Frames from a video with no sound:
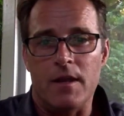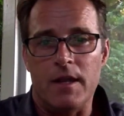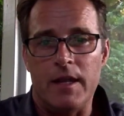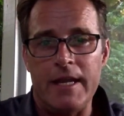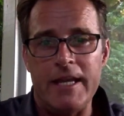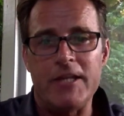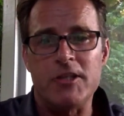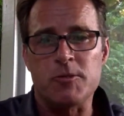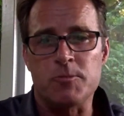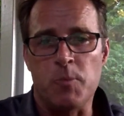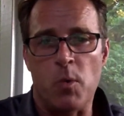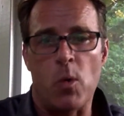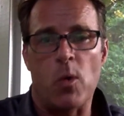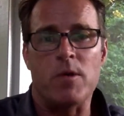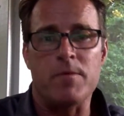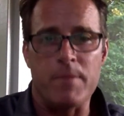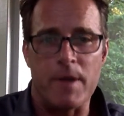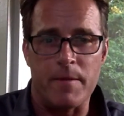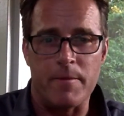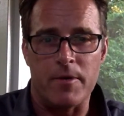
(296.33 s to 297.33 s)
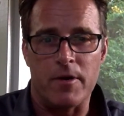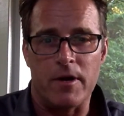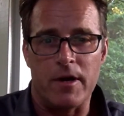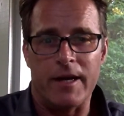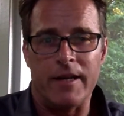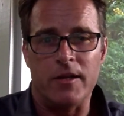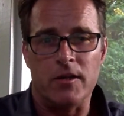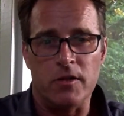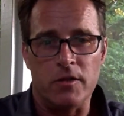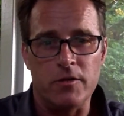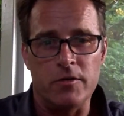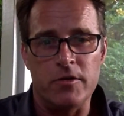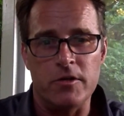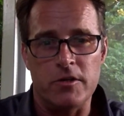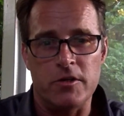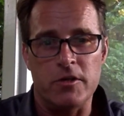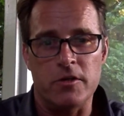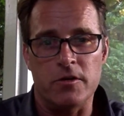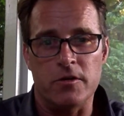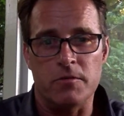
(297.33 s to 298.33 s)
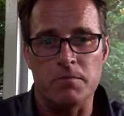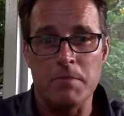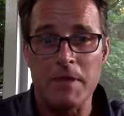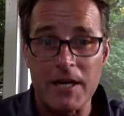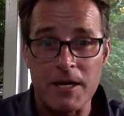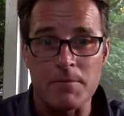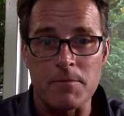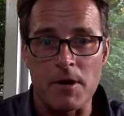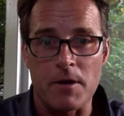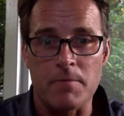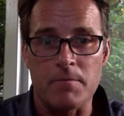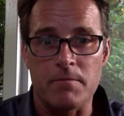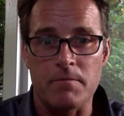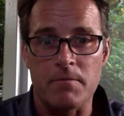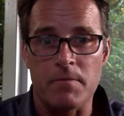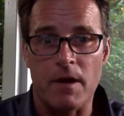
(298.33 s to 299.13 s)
each board member included you minimum